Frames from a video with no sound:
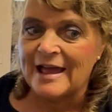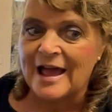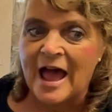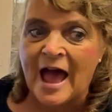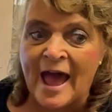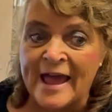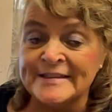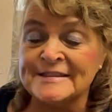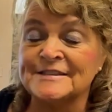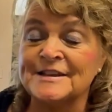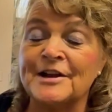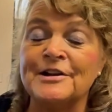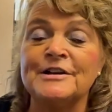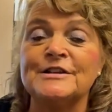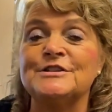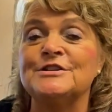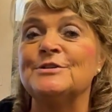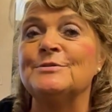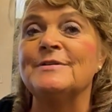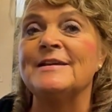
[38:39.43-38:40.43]
I started
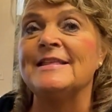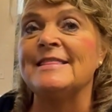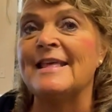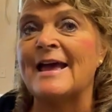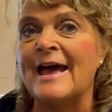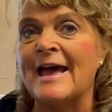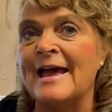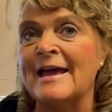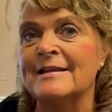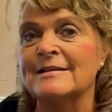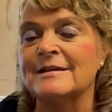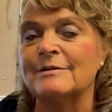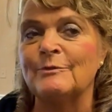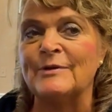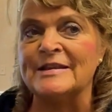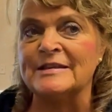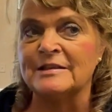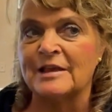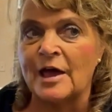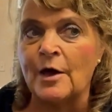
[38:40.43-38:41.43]
doing that. We
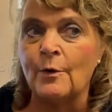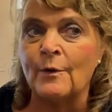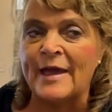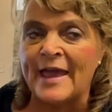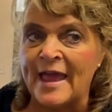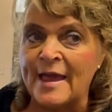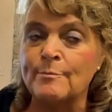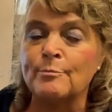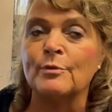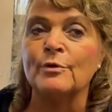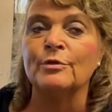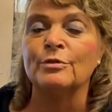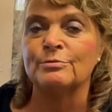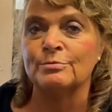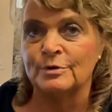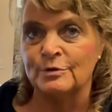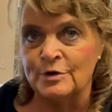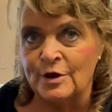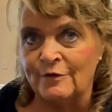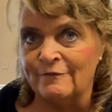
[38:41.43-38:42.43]
go April
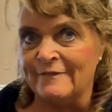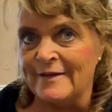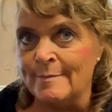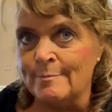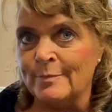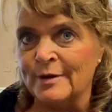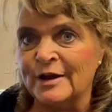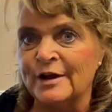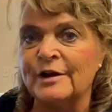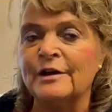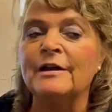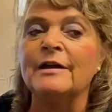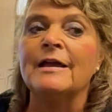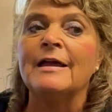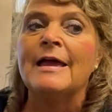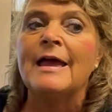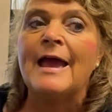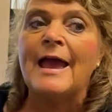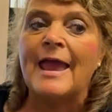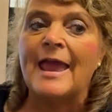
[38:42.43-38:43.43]
through November,
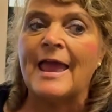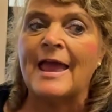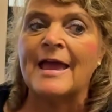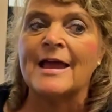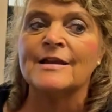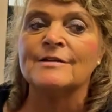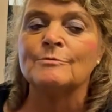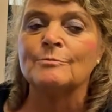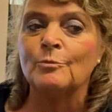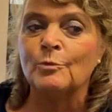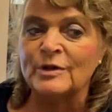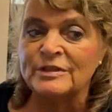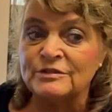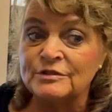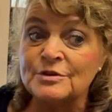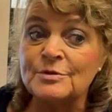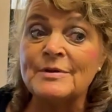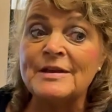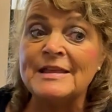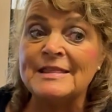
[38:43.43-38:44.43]
and with
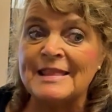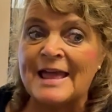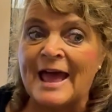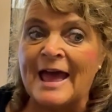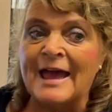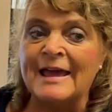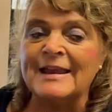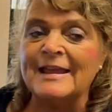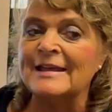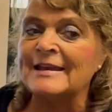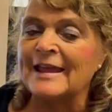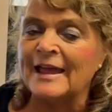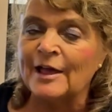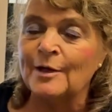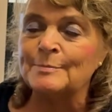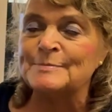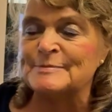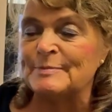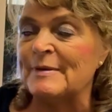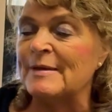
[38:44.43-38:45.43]
doing that, it
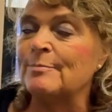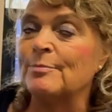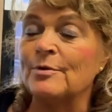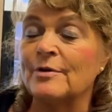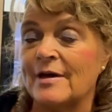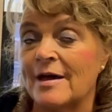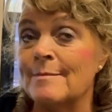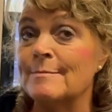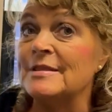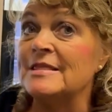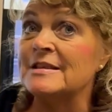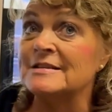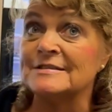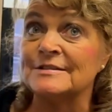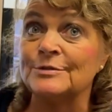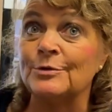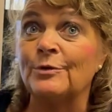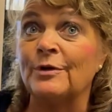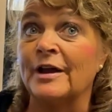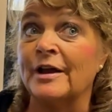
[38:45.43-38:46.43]
helps people come in the
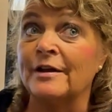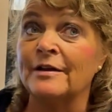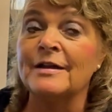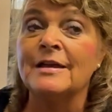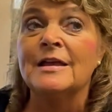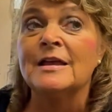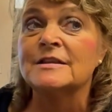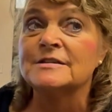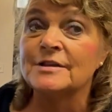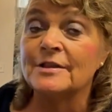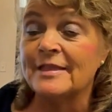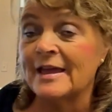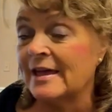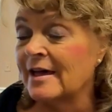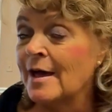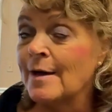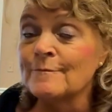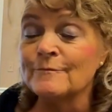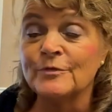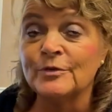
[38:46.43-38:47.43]
store. So they
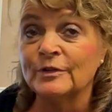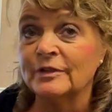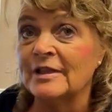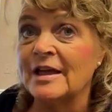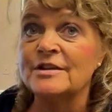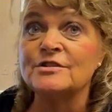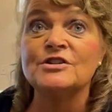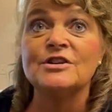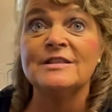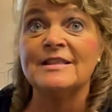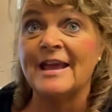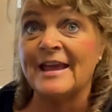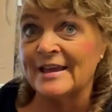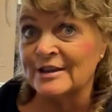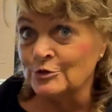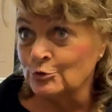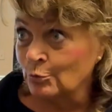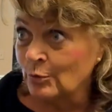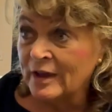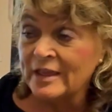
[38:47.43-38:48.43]
come for lunch and they
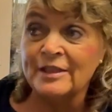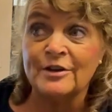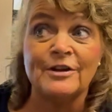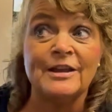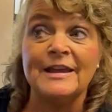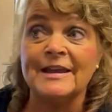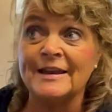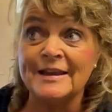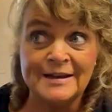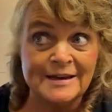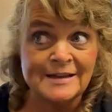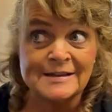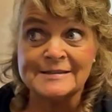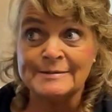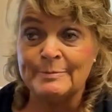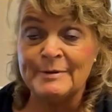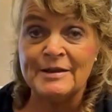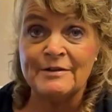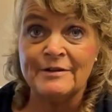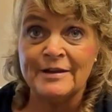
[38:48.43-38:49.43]
enjoy their eating
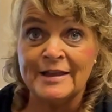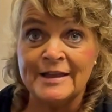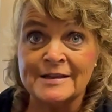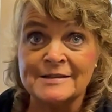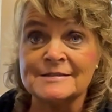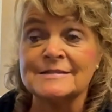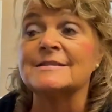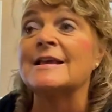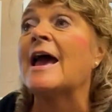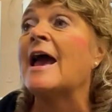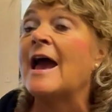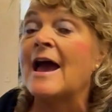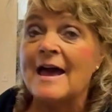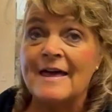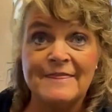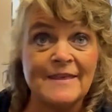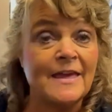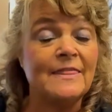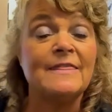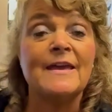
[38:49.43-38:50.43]
experience, and
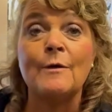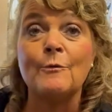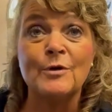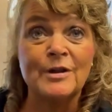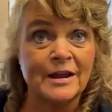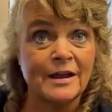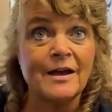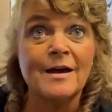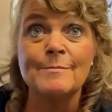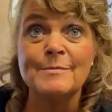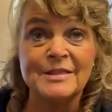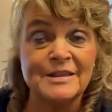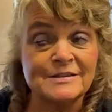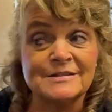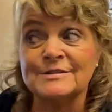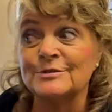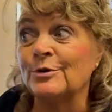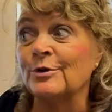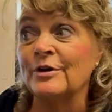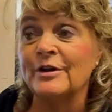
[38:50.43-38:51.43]
then they want to come in the
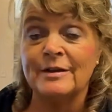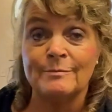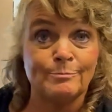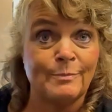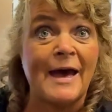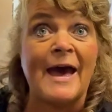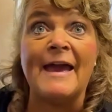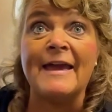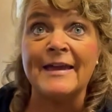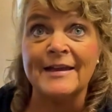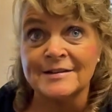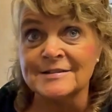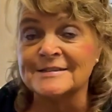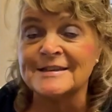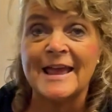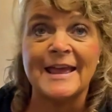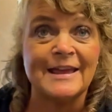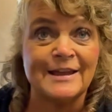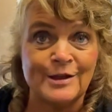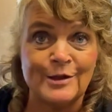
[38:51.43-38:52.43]
store and buy it and
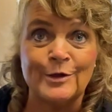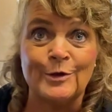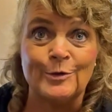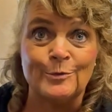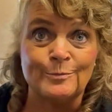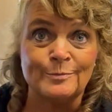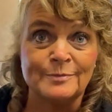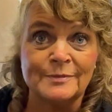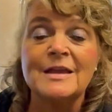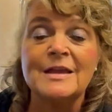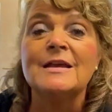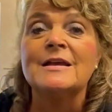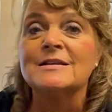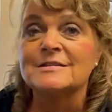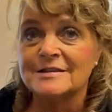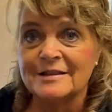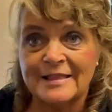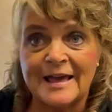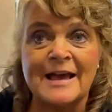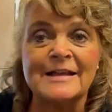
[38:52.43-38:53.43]
take it home.
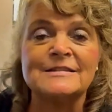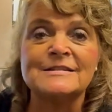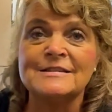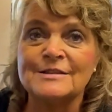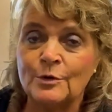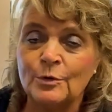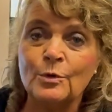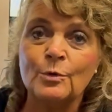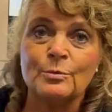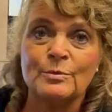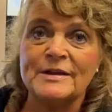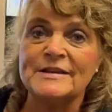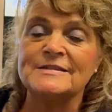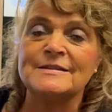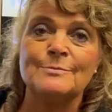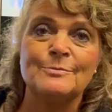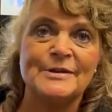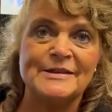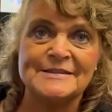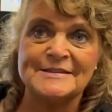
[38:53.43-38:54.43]
So that's the whole
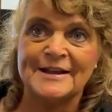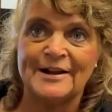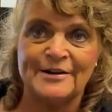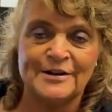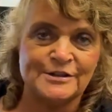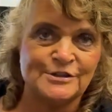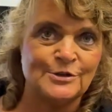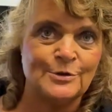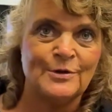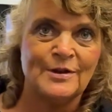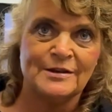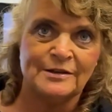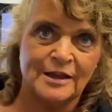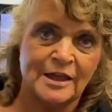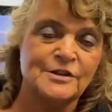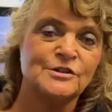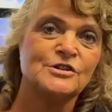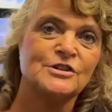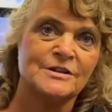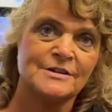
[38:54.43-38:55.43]
reason we started doing
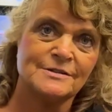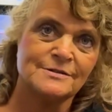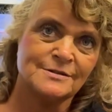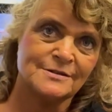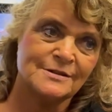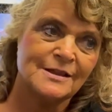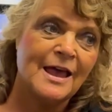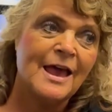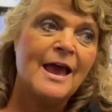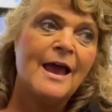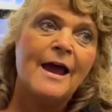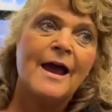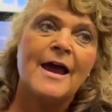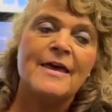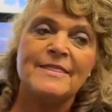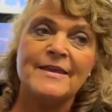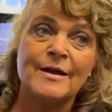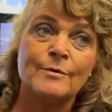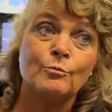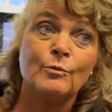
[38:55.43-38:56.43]
lunches. And
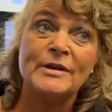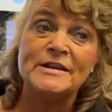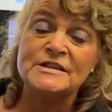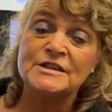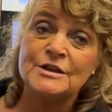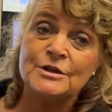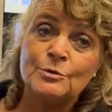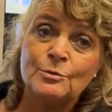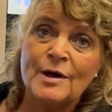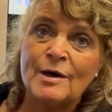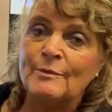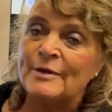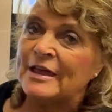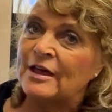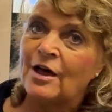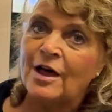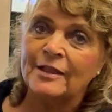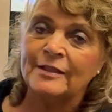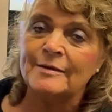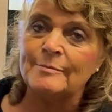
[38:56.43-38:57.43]
then we do what we
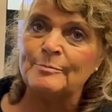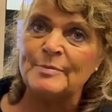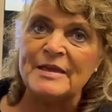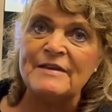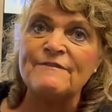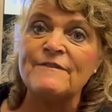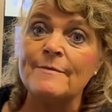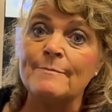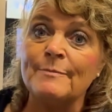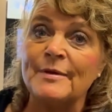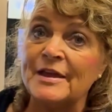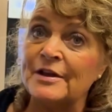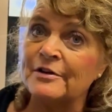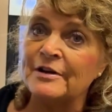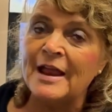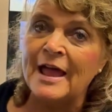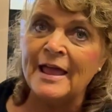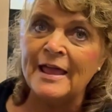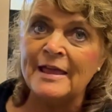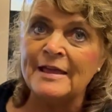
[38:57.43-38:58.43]
call a beef and beer
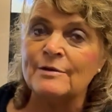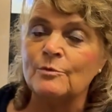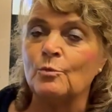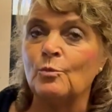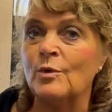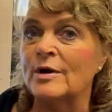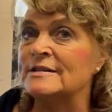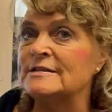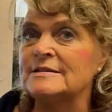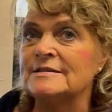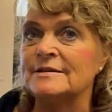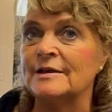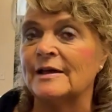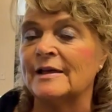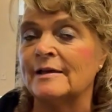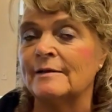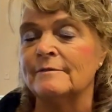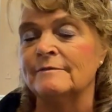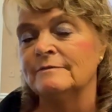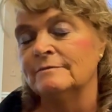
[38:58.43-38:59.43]
night once
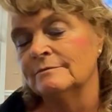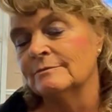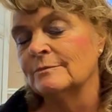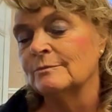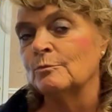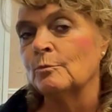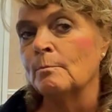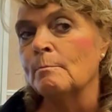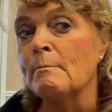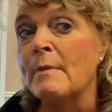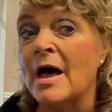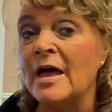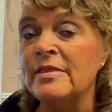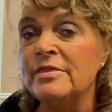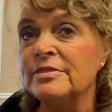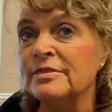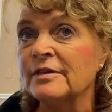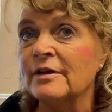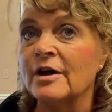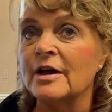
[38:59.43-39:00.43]
a
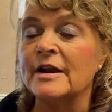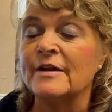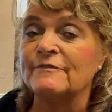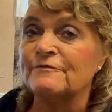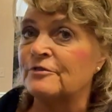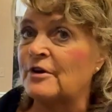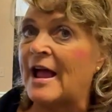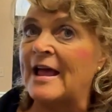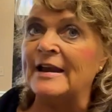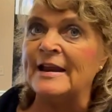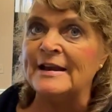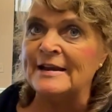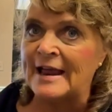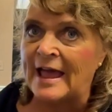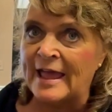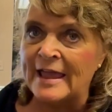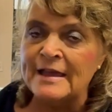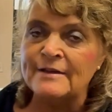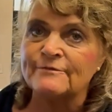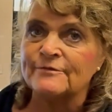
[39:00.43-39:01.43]
month on a Friday
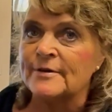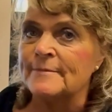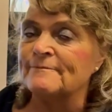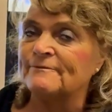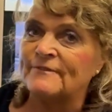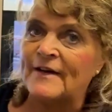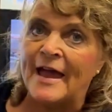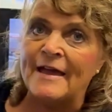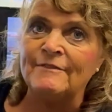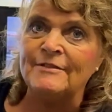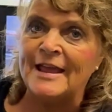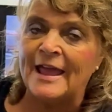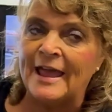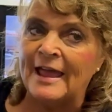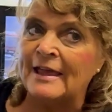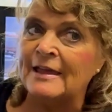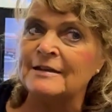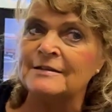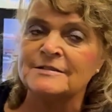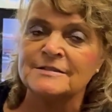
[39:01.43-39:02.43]
night from 5 to 8.